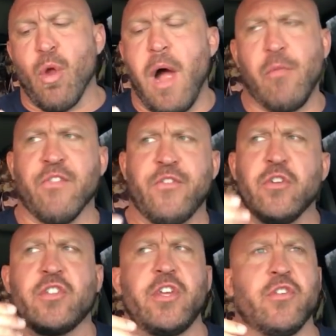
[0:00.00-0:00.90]
I
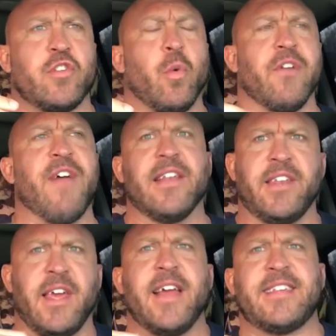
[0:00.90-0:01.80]
refuse to use the word
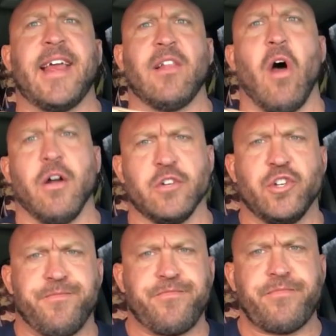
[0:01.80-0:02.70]
venti. I say large.